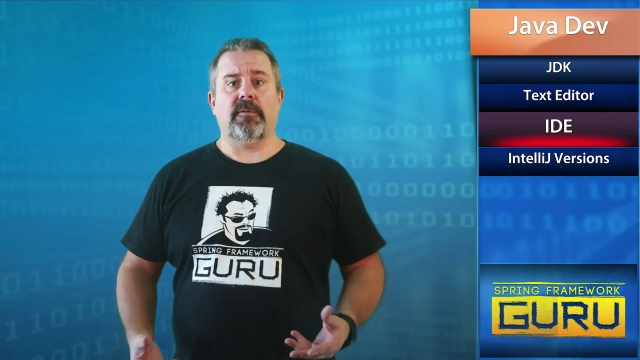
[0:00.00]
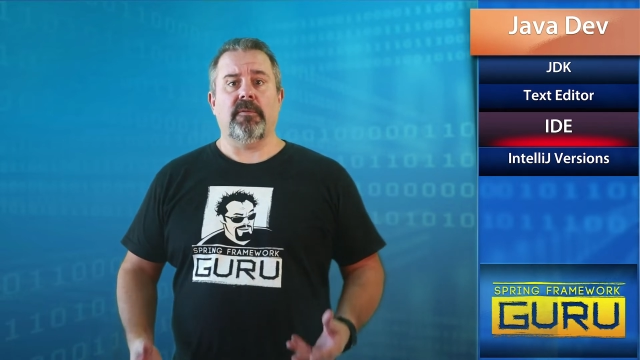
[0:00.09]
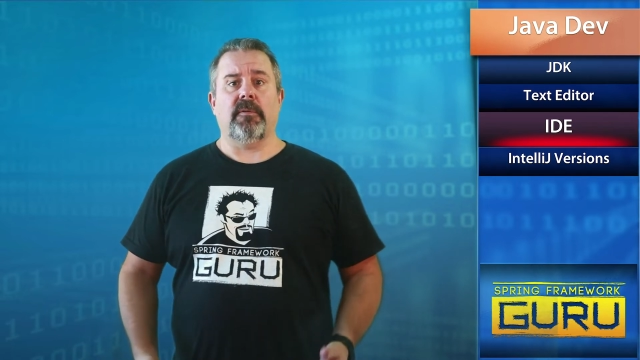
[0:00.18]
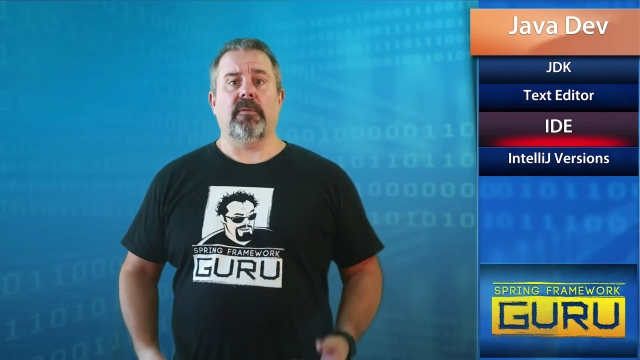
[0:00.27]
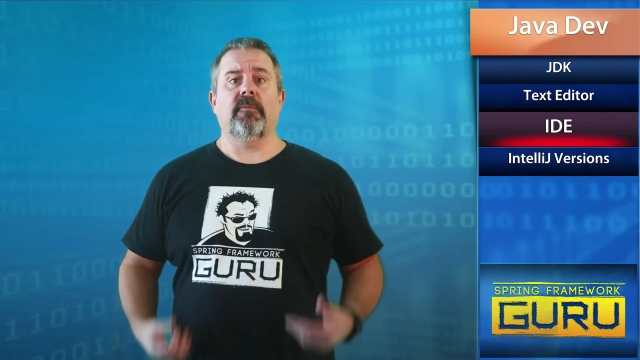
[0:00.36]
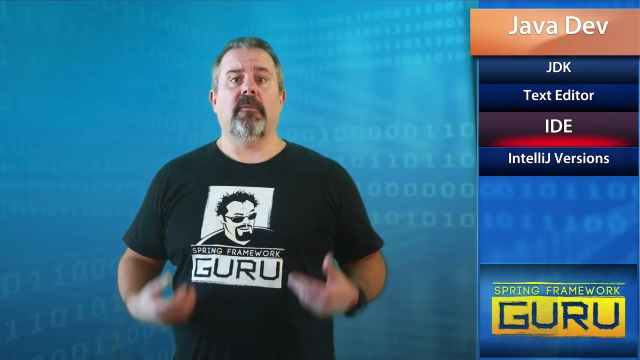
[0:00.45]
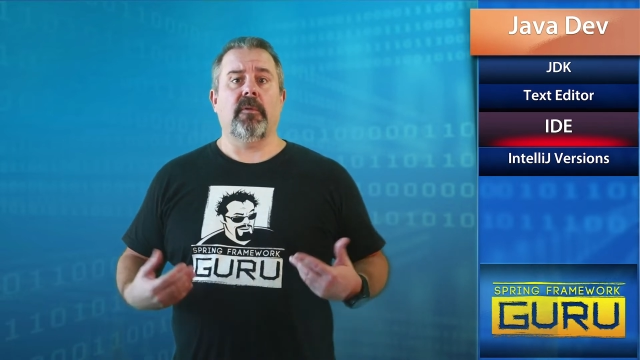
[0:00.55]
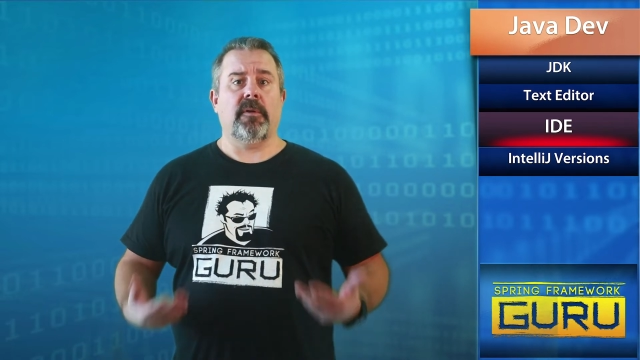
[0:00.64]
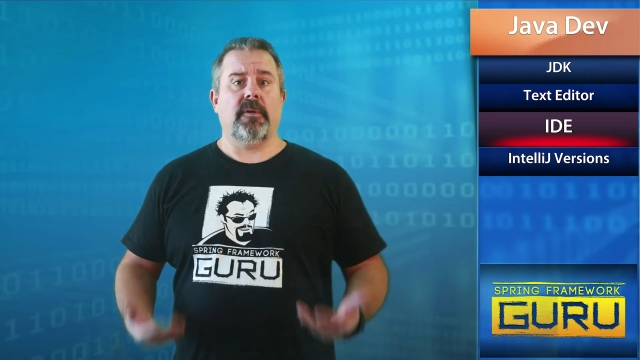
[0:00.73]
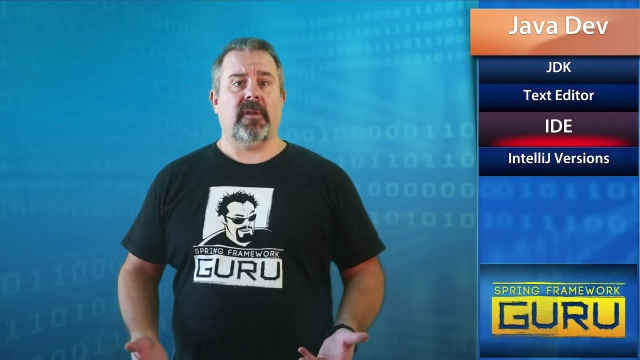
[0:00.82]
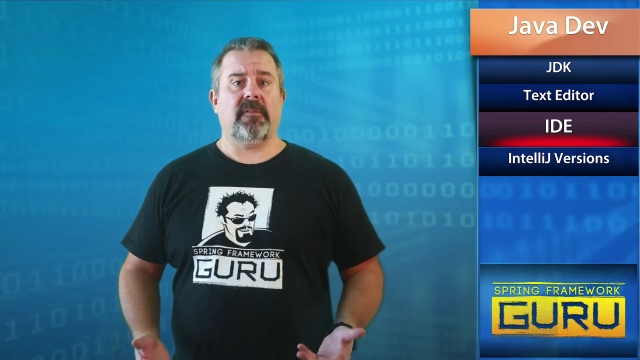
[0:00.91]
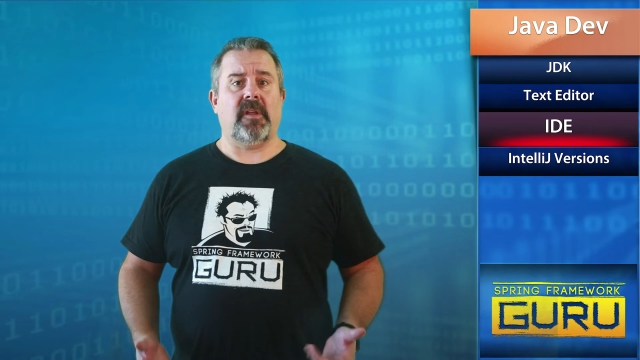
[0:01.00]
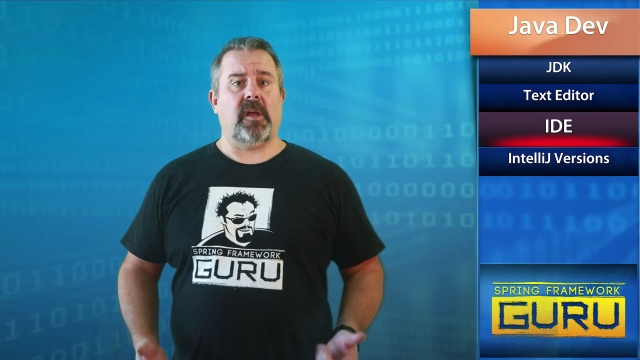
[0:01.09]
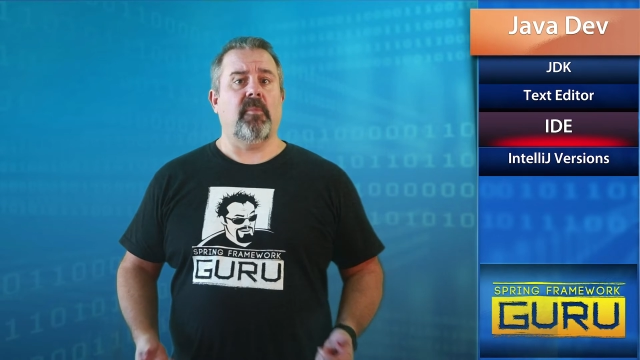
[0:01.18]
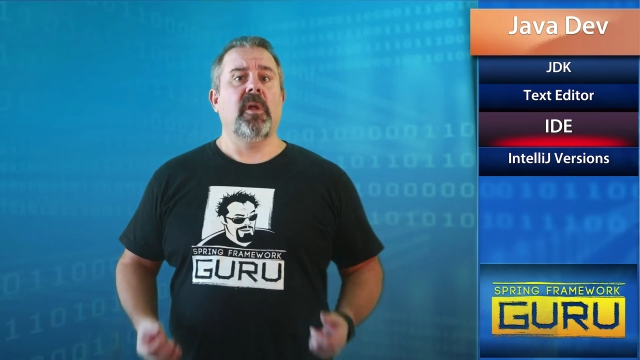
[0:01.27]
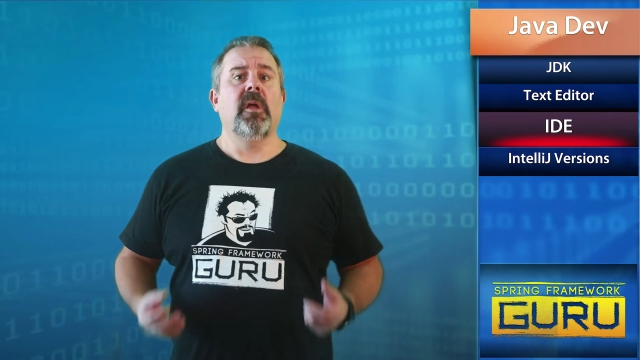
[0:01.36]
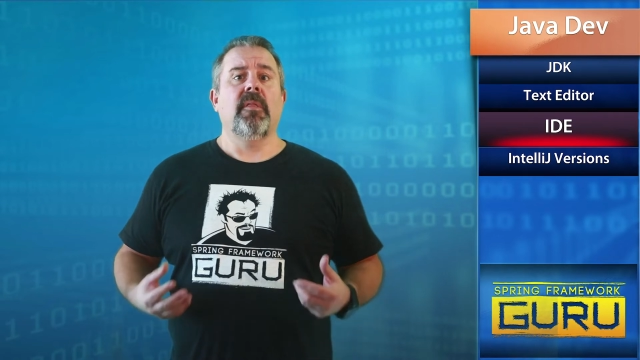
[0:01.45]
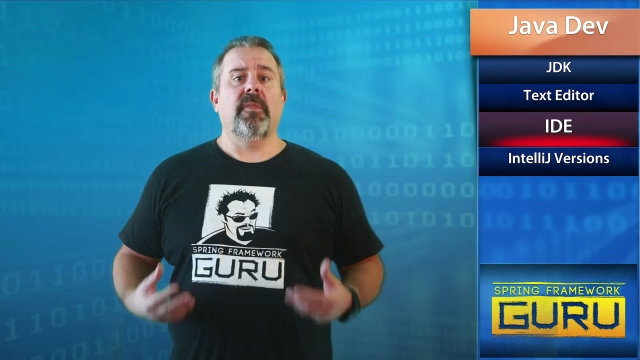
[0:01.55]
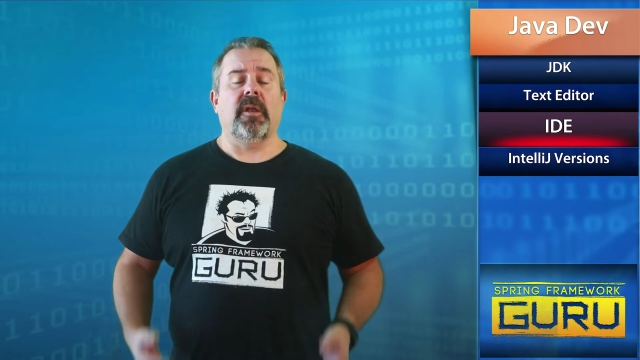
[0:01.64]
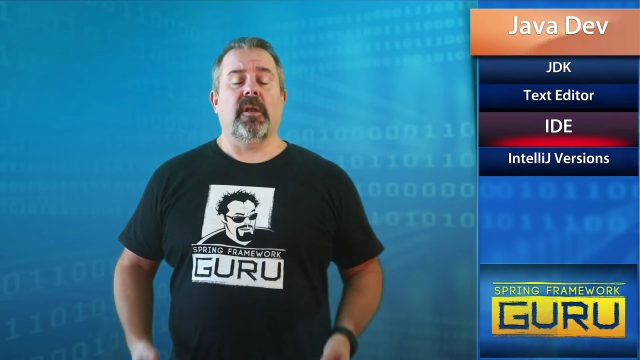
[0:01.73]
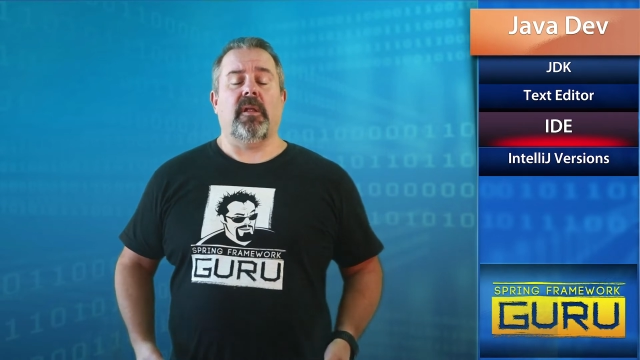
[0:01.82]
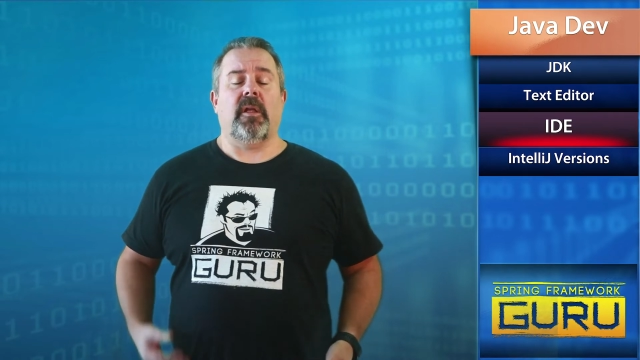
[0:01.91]
tool for your desktop
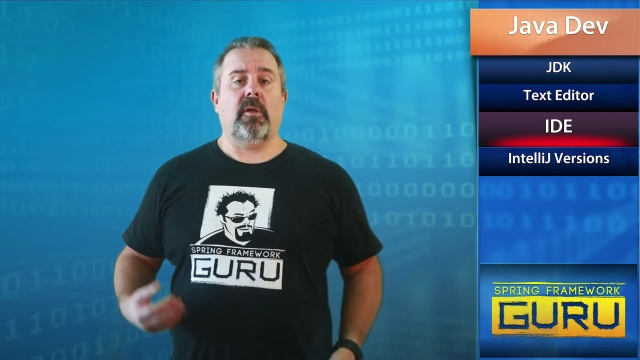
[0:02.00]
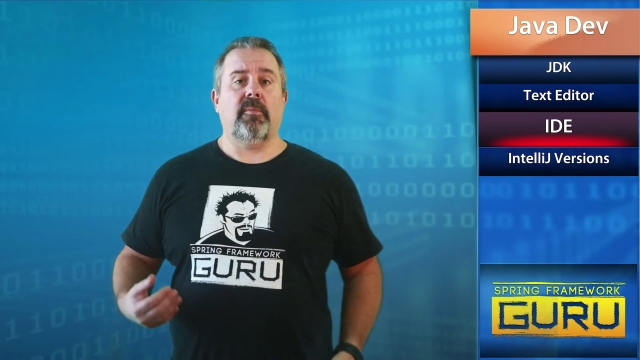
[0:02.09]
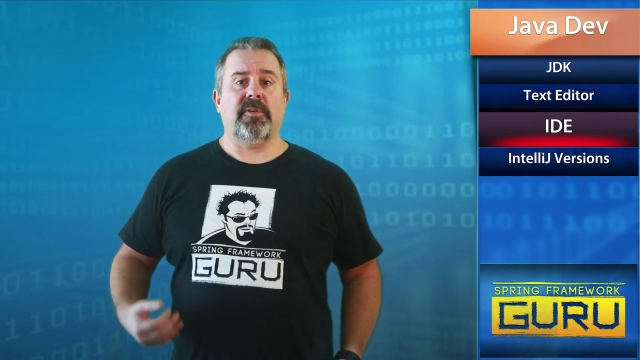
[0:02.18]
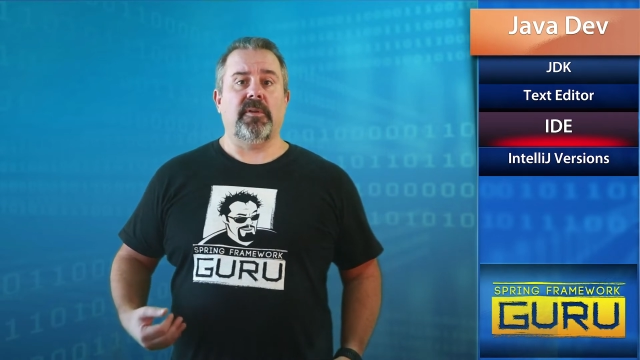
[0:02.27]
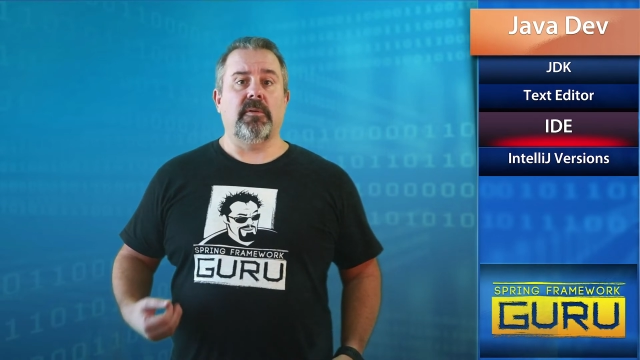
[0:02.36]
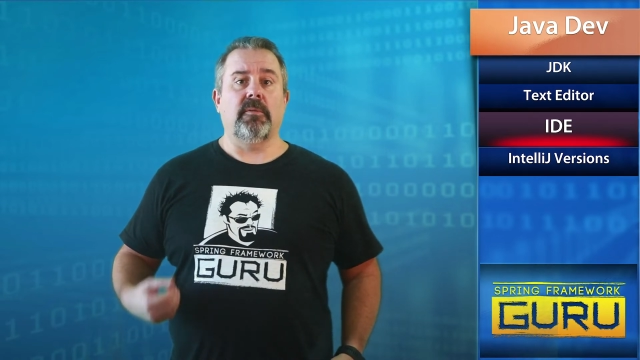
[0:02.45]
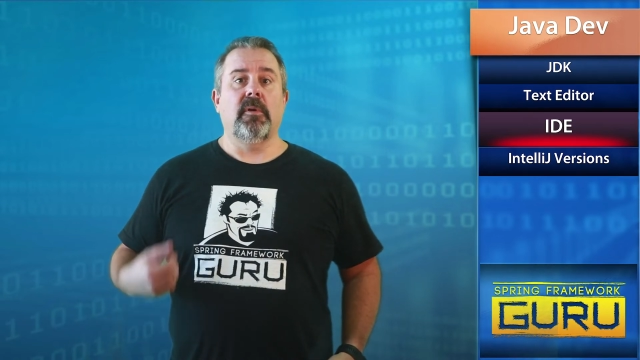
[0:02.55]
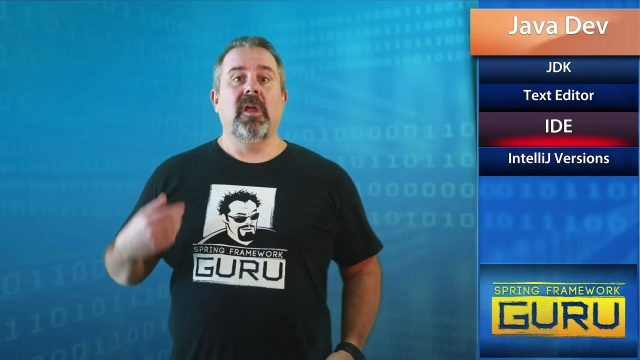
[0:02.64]
that helps you